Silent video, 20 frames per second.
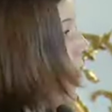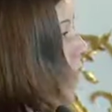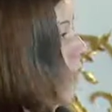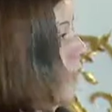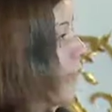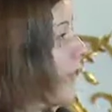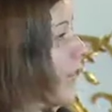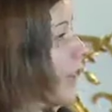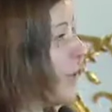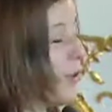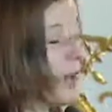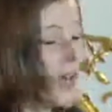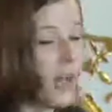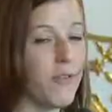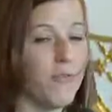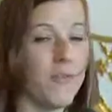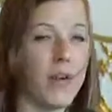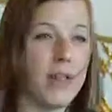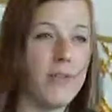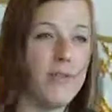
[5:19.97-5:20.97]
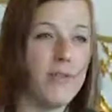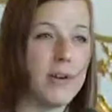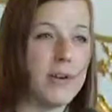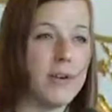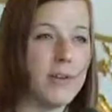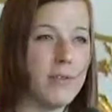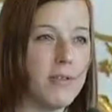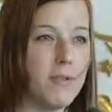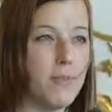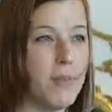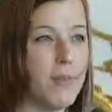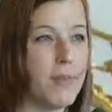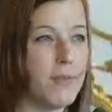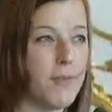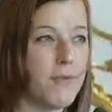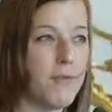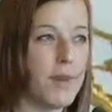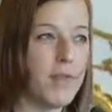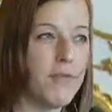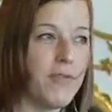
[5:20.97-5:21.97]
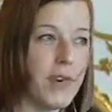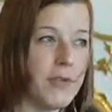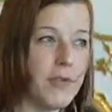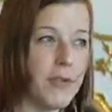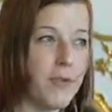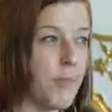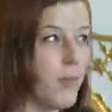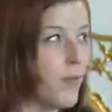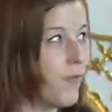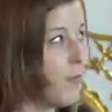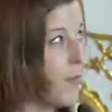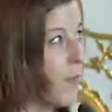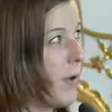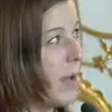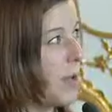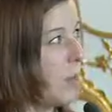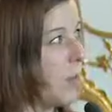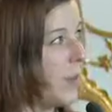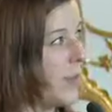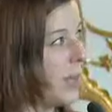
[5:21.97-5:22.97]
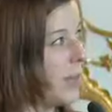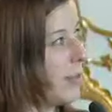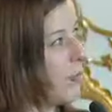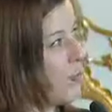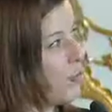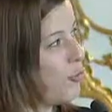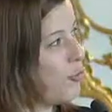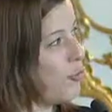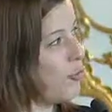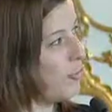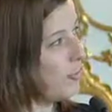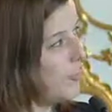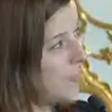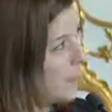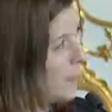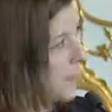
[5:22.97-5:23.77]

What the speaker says: We can look at fine fragrance, because fine fragrance perfume I pay to